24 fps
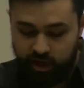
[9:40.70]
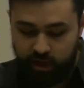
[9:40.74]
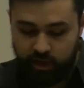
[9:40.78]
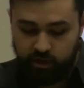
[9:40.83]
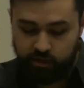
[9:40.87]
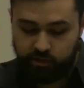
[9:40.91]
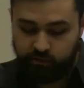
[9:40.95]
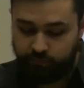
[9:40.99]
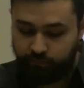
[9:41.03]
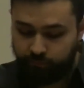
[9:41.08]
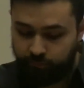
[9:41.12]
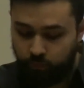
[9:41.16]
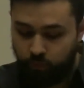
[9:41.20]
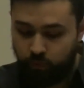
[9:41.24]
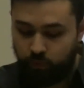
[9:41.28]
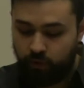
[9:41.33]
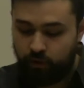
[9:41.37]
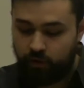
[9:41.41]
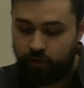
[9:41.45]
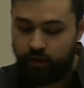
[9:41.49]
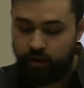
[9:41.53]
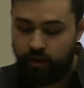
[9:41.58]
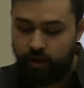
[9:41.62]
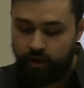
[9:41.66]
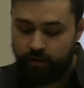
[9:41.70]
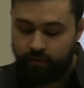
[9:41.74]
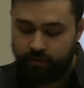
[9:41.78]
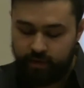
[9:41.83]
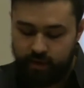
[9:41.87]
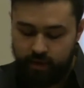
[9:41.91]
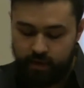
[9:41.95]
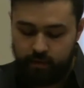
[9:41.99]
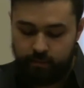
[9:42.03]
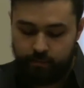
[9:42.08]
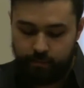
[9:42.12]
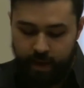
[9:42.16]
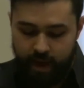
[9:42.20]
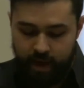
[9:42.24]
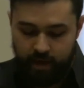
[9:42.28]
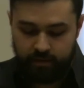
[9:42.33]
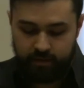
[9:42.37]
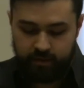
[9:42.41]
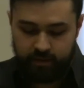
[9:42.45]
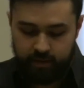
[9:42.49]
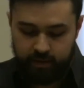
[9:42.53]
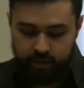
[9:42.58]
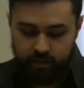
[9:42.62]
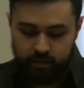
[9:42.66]
change for the
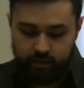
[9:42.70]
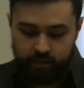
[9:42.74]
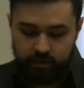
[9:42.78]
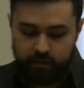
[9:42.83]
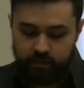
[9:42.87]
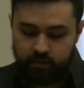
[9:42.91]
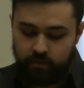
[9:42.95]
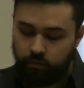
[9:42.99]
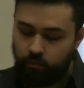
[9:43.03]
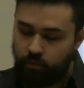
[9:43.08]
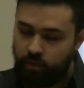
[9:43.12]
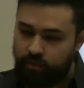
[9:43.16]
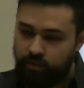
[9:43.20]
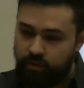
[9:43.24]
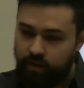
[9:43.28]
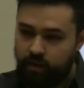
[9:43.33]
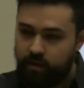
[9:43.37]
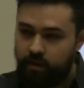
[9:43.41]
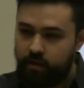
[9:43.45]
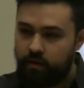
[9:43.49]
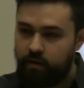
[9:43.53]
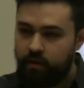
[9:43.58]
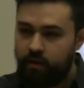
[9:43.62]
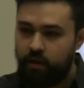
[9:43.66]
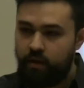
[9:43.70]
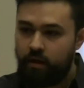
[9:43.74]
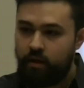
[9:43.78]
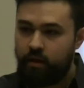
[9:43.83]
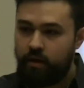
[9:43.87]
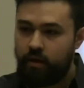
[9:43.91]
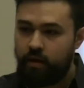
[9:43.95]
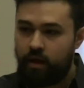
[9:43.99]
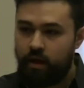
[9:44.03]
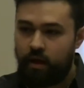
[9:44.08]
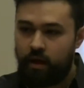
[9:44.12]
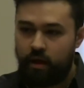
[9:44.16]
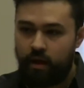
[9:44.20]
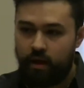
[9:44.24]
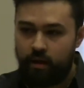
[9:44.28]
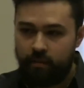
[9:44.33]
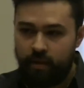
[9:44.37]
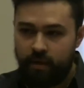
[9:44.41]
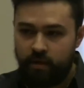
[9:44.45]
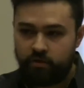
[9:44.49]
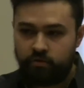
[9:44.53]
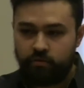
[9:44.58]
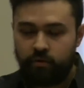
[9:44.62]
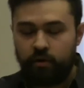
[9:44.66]
Palestinians within
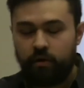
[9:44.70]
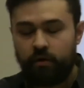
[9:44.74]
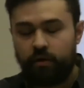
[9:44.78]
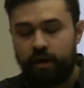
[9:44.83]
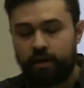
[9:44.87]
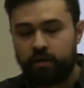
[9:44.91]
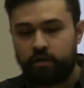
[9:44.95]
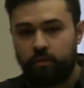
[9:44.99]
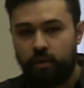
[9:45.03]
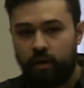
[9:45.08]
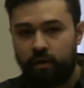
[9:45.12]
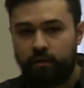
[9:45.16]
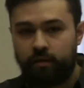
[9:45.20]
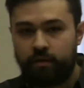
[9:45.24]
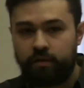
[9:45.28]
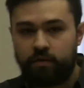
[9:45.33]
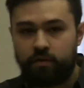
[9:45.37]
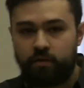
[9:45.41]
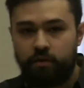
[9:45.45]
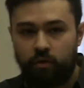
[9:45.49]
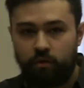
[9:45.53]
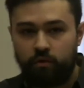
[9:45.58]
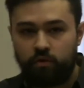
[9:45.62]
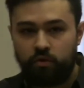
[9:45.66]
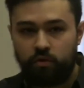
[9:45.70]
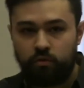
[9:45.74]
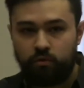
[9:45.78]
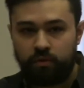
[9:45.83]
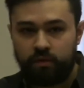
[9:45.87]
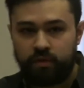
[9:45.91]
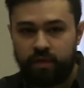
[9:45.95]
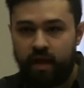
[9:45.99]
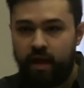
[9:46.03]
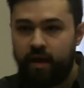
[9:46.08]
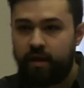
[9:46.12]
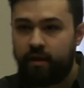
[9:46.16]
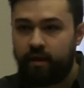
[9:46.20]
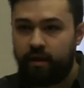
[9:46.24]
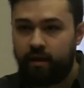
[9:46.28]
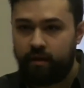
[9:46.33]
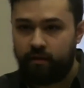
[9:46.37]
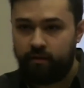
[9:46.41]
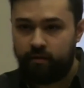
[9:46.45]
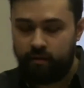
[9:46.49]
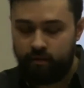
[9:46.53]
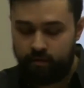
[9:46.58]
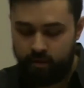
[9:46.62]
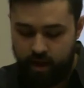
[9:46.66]
Israel as well as those who reside
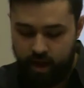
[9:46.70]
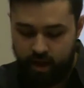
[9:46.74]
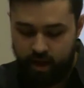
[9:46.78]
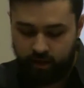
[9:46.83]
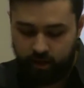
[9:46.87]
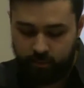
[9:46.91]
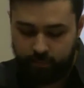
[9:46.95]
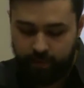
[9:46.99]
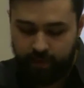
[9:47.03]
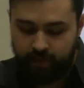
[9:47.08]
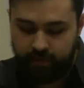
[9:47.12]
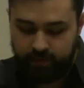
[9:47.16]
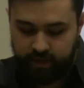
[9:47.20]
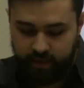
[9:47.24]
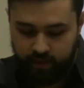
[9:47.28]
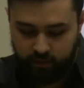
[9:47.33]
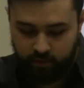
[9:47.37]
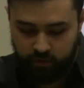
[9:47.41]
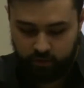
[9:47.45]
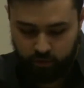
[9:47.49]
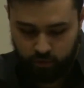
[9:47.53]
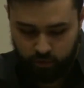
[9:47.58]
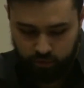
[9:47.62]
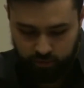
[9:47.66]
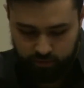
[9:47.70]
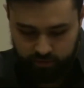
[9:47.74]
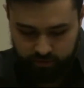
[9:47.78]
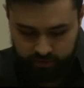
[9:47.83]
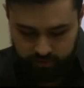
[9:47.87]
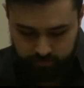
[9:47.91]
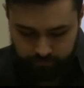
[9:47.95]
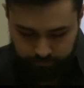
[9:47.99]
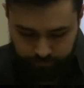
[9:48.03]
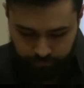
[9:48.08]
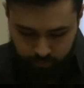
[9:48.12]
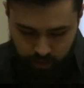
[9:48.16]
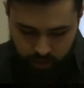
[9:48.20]
in the occupied territories.